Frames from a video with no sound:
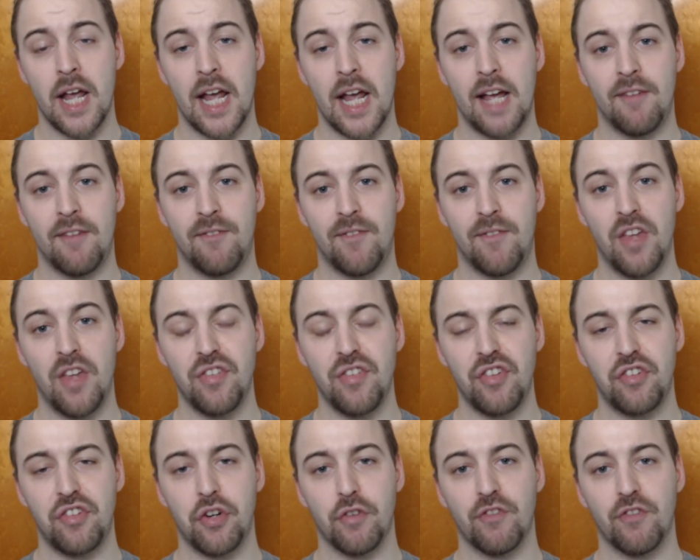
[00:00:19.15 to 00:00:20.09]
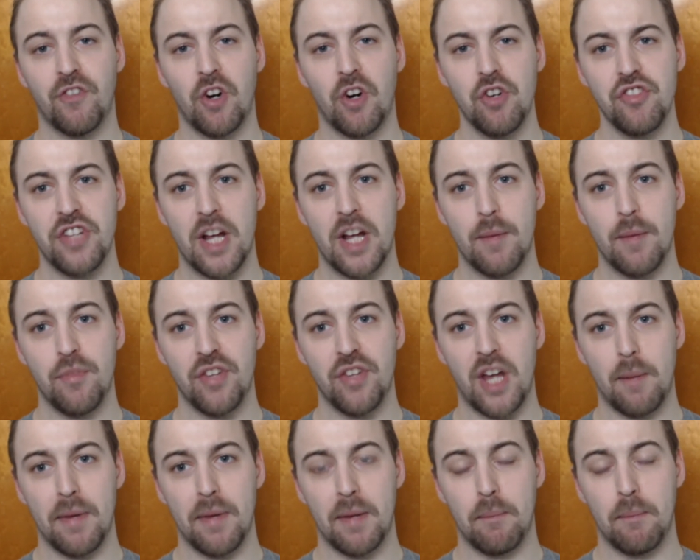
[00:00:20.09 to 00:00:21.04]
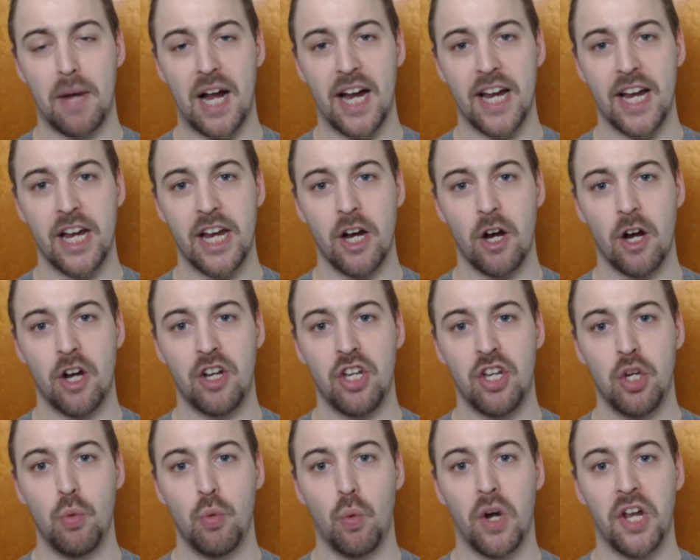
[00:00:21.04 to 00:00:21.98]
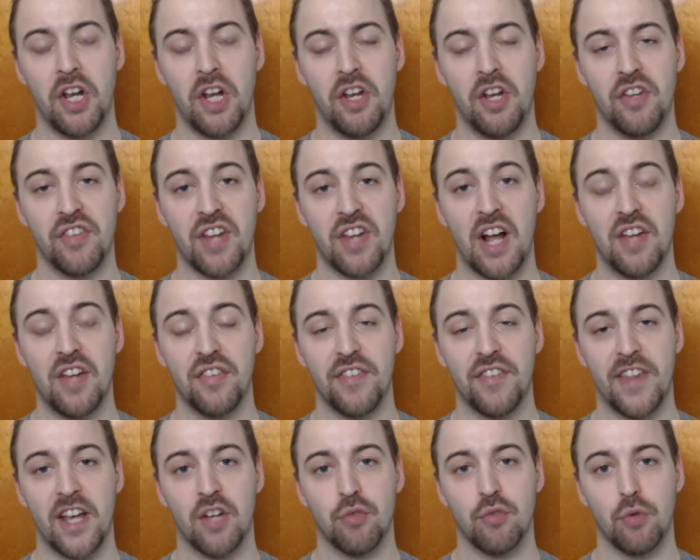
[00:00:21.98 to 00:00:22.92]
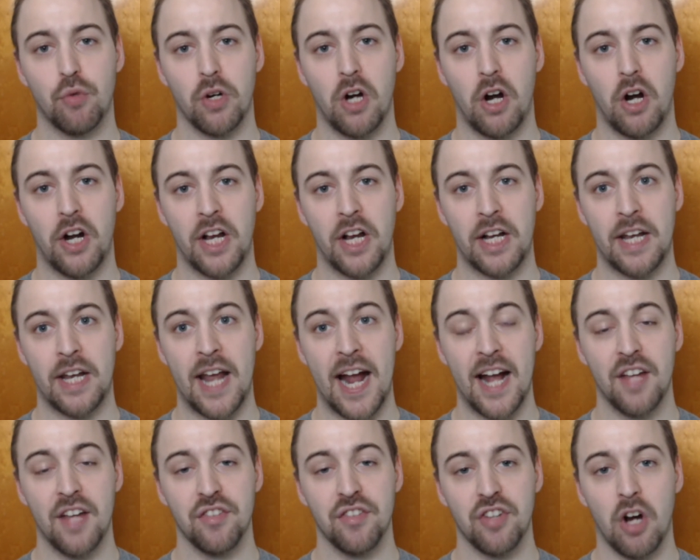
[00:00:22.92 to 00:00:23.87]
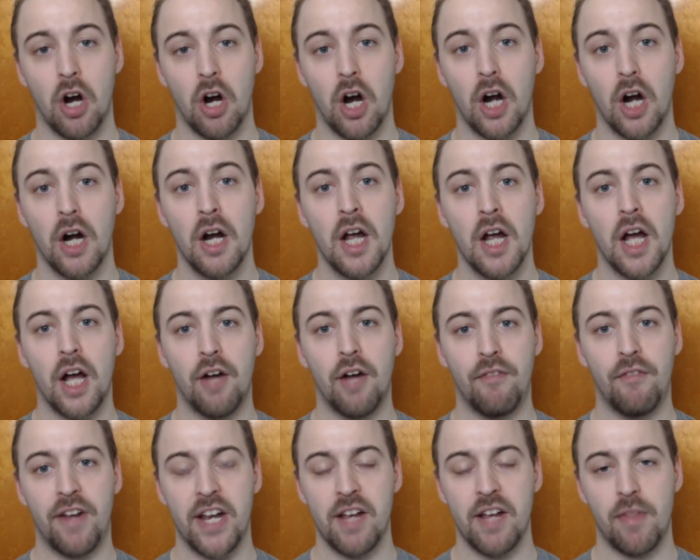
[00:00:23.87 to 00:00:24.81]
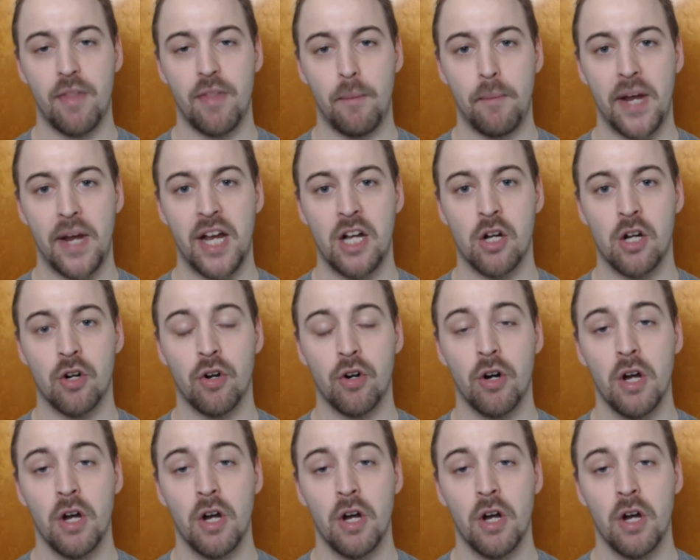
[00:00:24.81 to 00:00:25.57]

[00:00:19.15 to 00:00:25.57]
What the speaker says: If this is your first time stopping by here and you want to discuss things regarding NASCAR of any of the major